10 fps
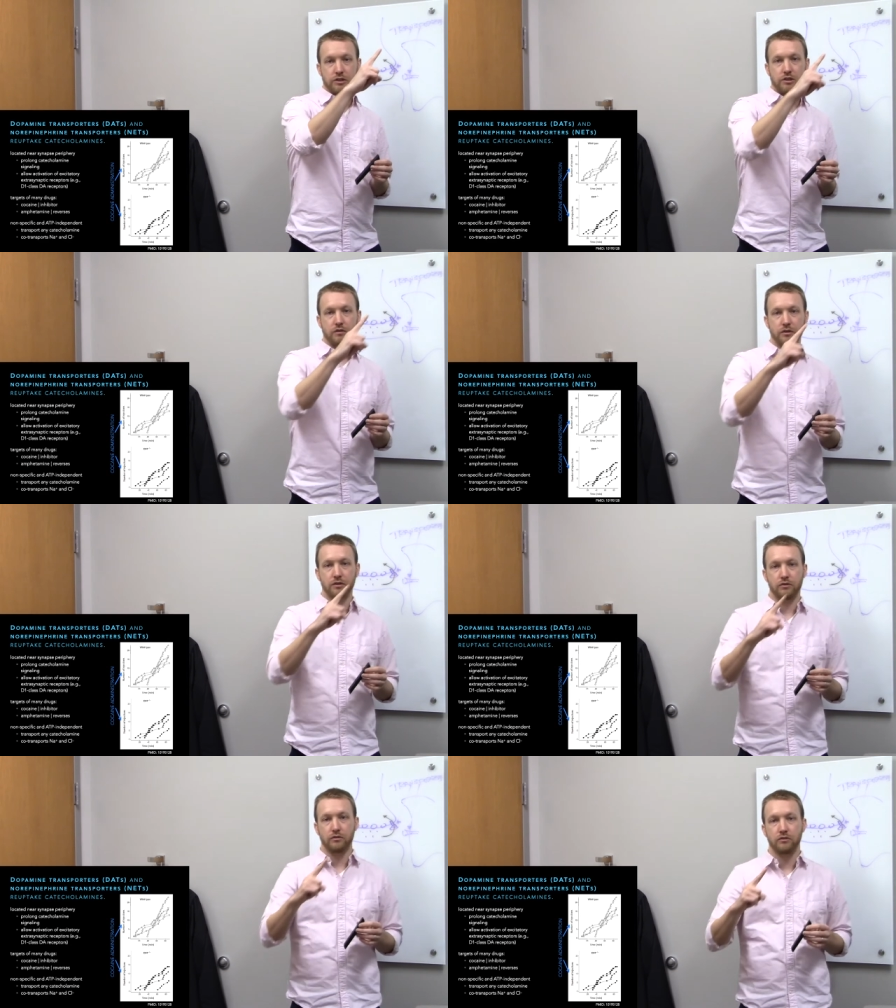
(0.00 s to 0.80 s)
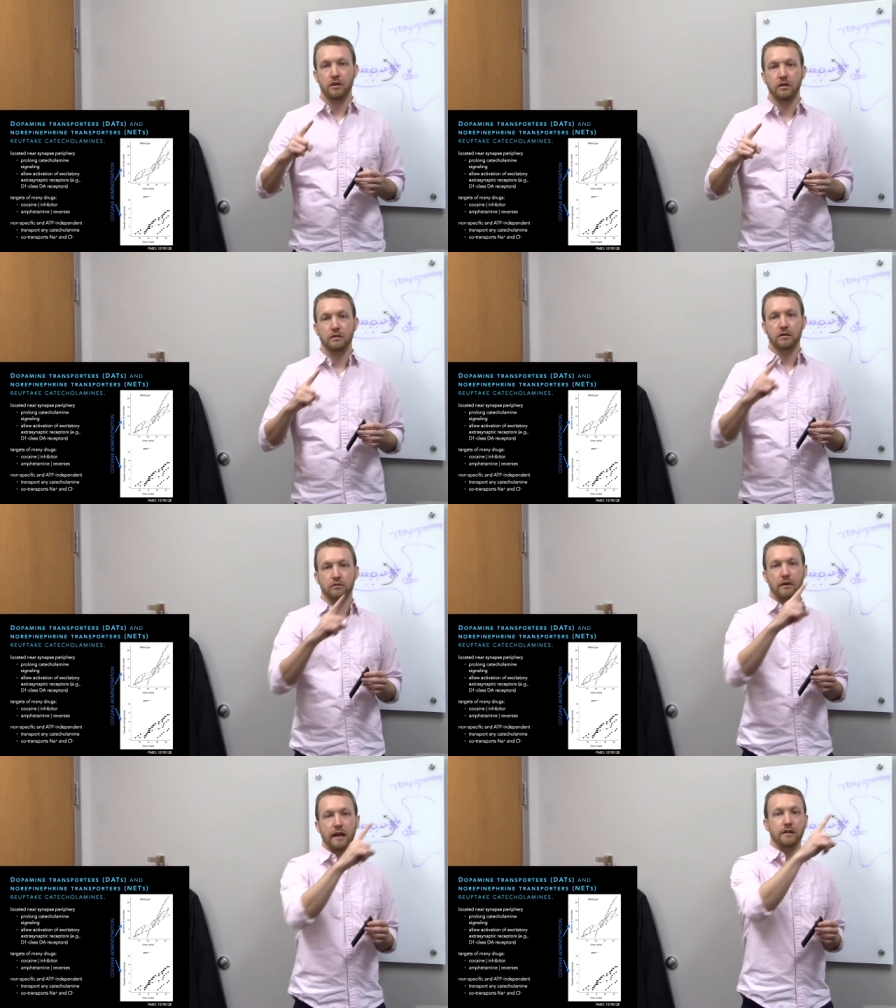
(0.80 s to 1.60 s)
showing you that the
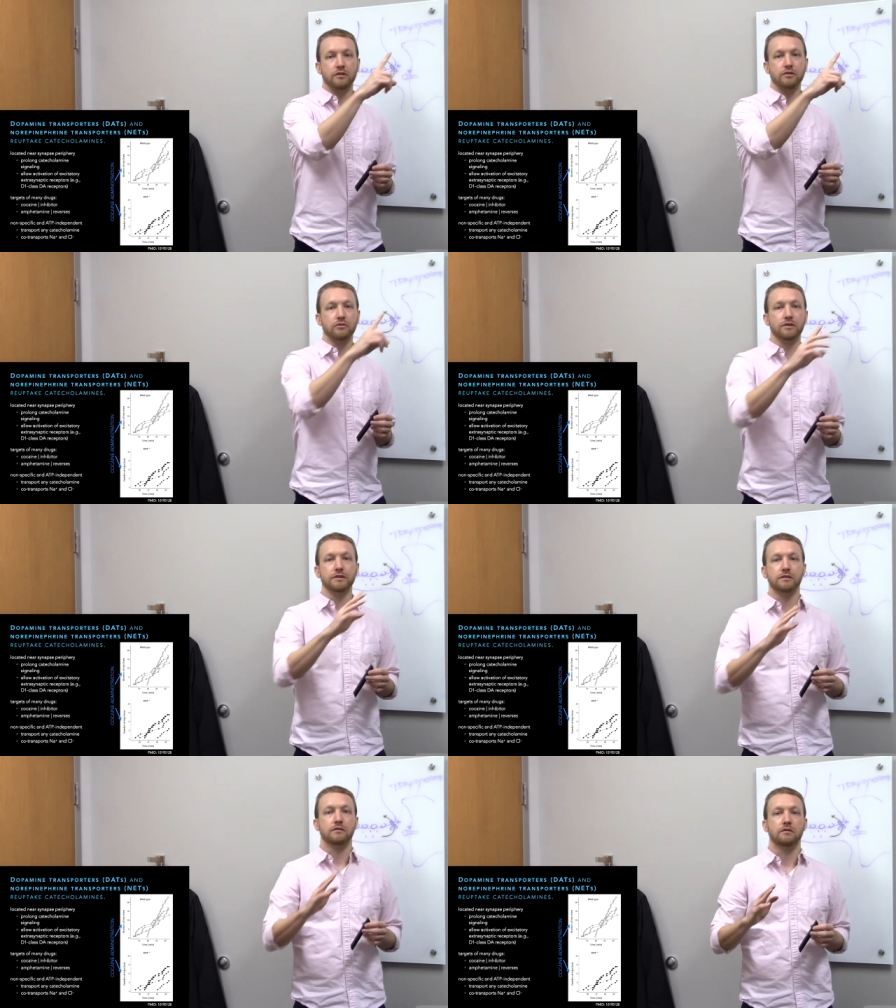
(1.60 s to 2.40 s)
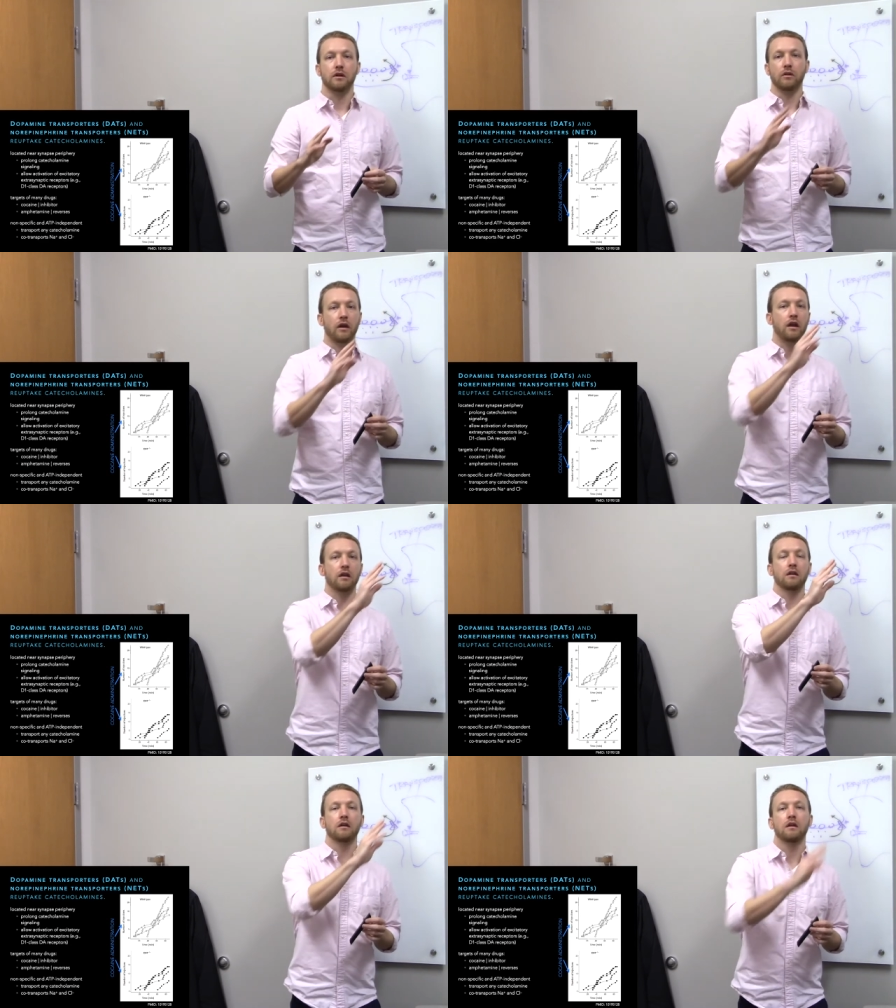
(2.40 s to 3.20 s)
rat enjoys cocaine.
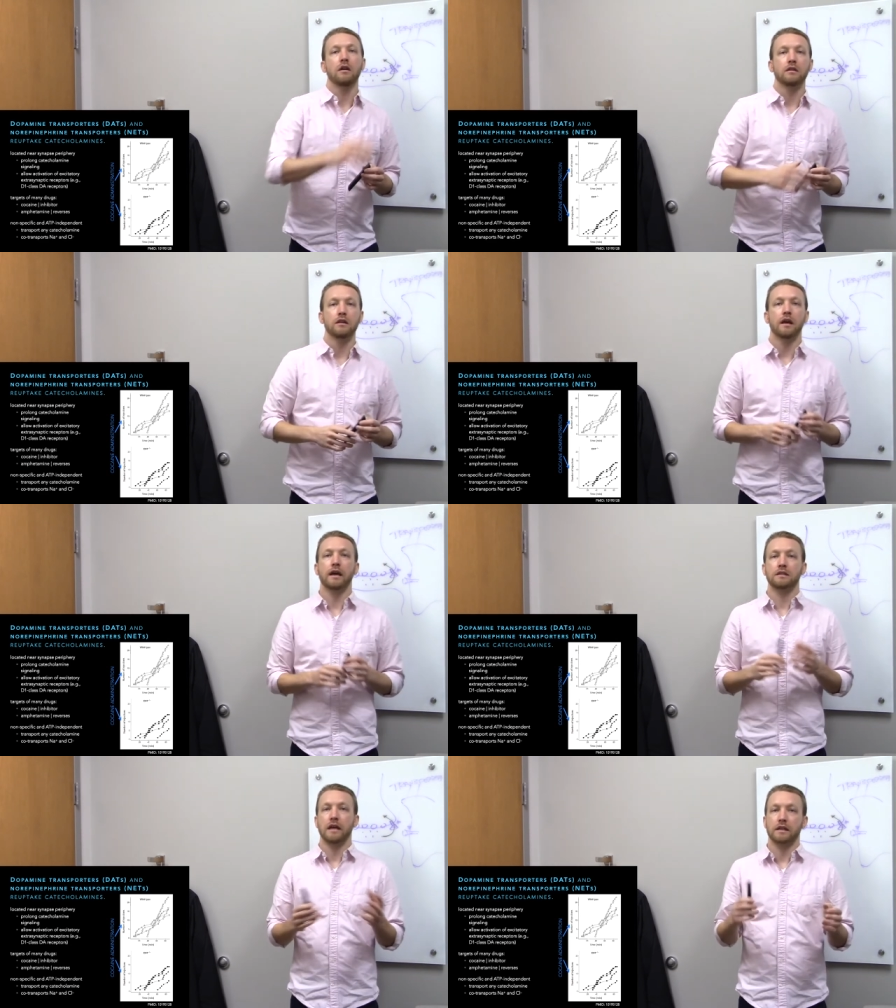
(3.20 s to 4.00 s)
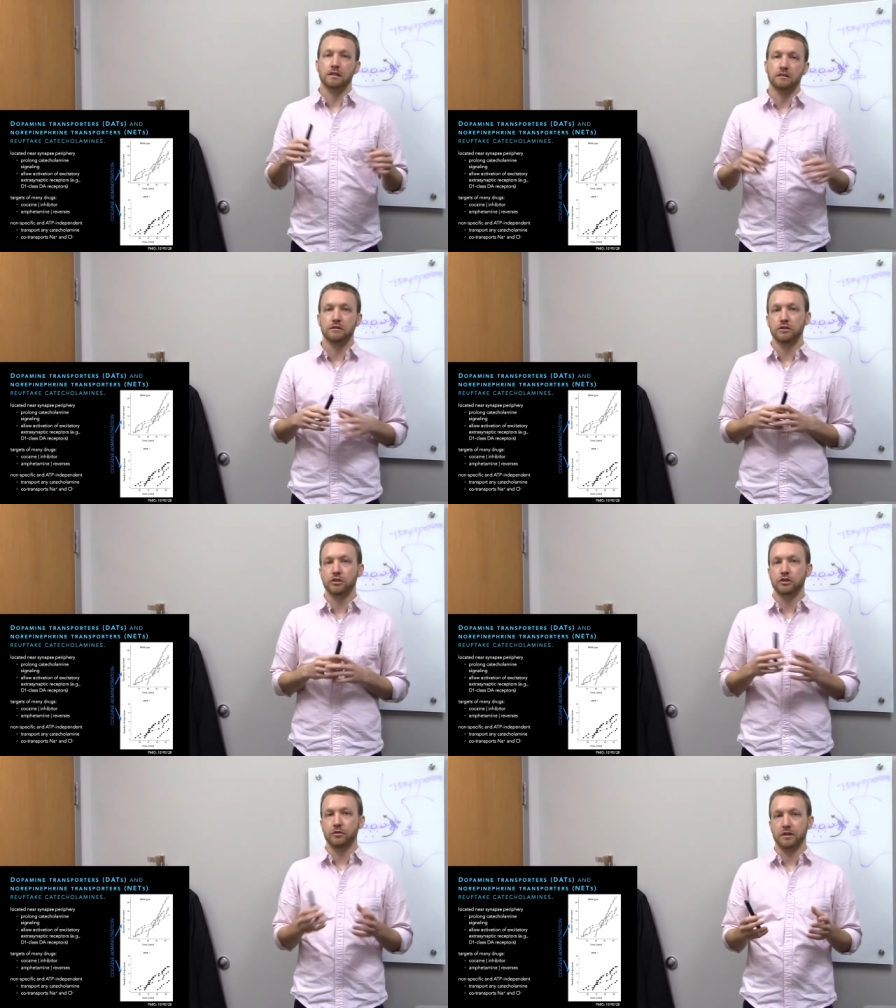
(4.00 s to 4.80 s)
The x-axis is just
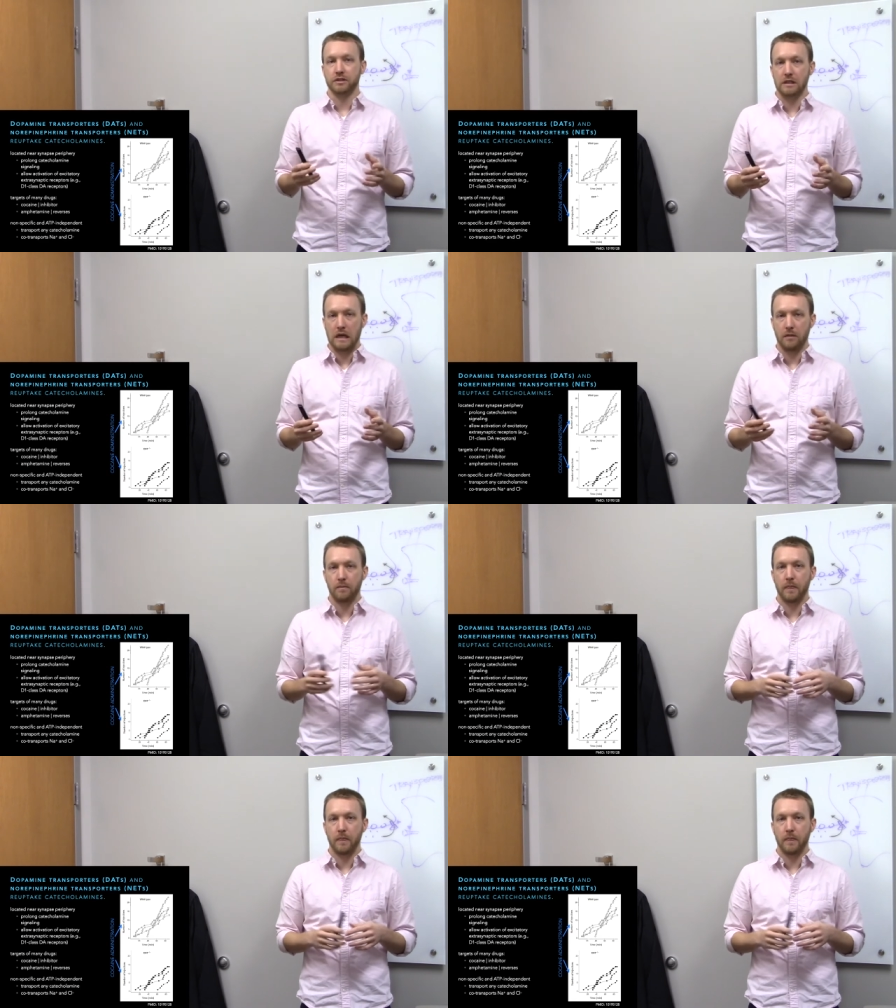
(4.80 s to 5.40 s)
showing us time.